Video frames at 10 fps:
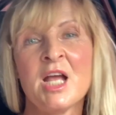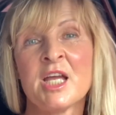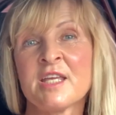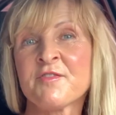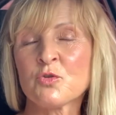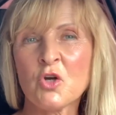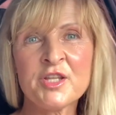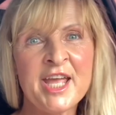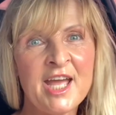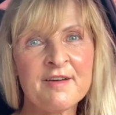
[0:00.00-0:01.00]
If you don't
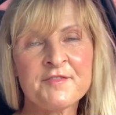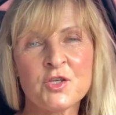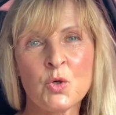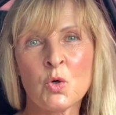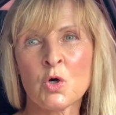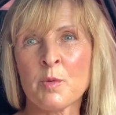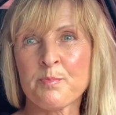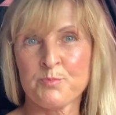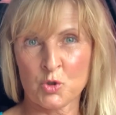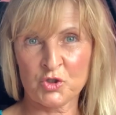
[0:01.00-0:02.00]
have your
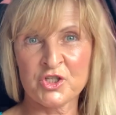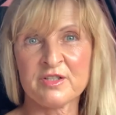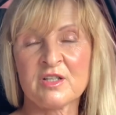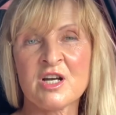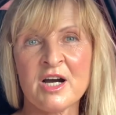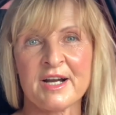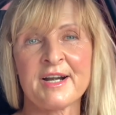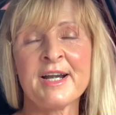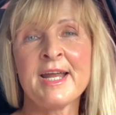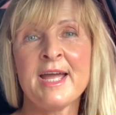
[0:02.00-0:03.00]
personal car,
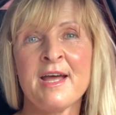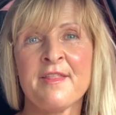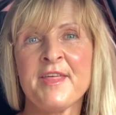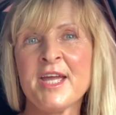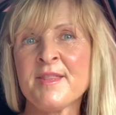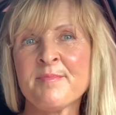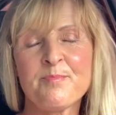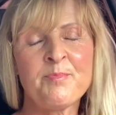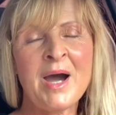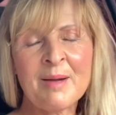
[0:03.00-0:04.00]
then
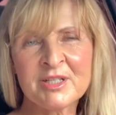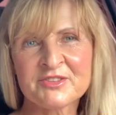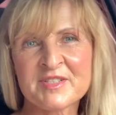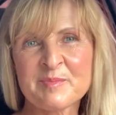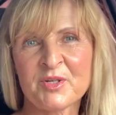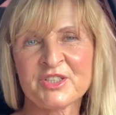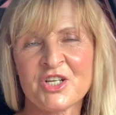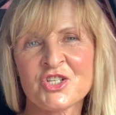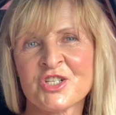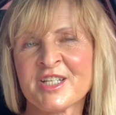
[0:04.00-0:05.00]
public
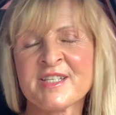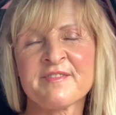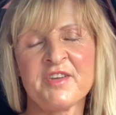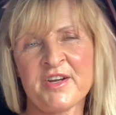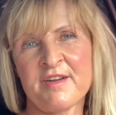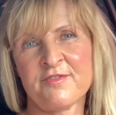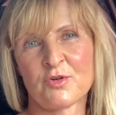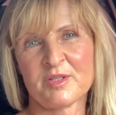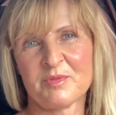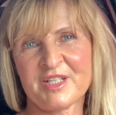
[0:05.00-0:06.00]
transportation is very
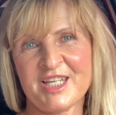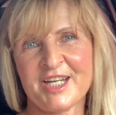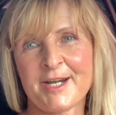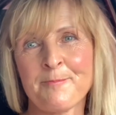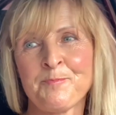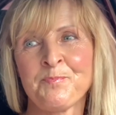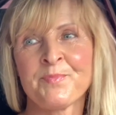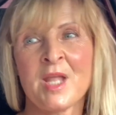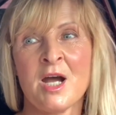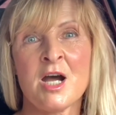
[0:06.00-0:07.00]
affordable here.
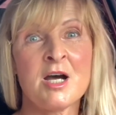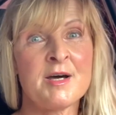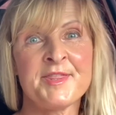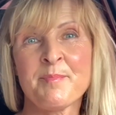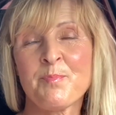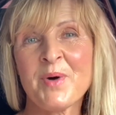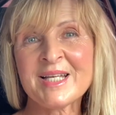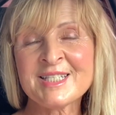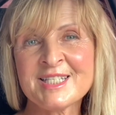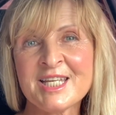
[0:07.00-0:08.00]
Uh, the
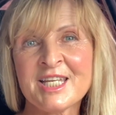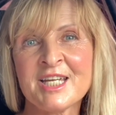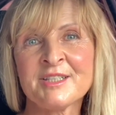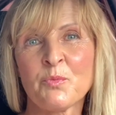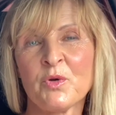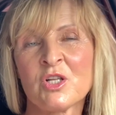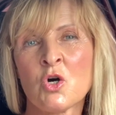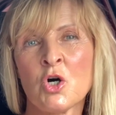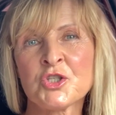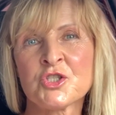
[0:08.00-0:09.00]
bus ticket will
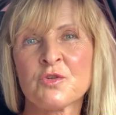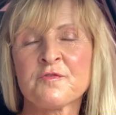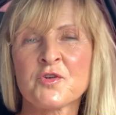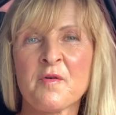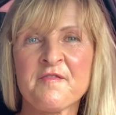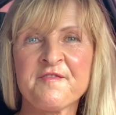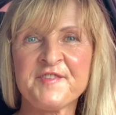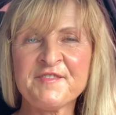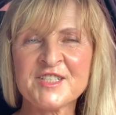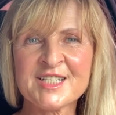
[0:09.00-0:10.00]
cost you from
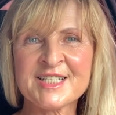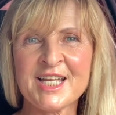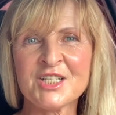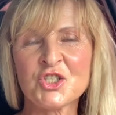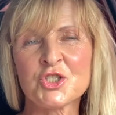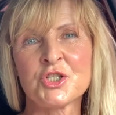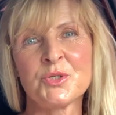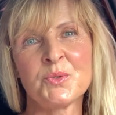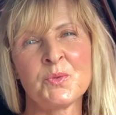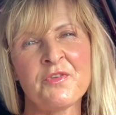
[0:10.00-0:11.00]
50 cents
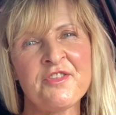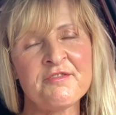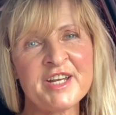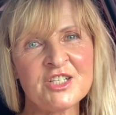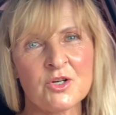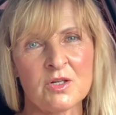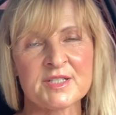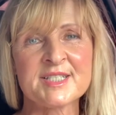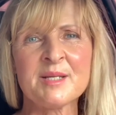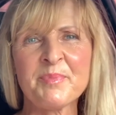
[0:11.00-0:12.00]
to
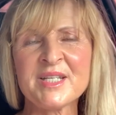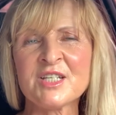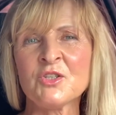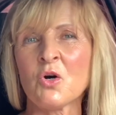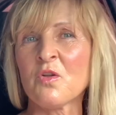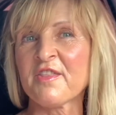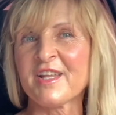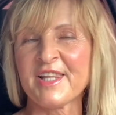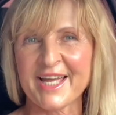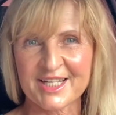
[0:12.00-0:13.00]
$3, depending on the
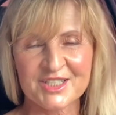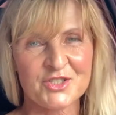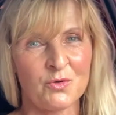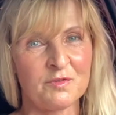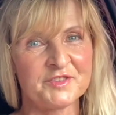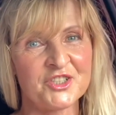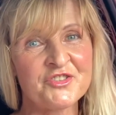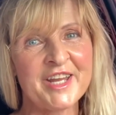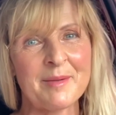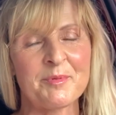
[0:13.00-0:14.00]
length of the
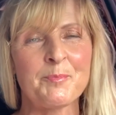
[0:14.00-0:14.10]
trip.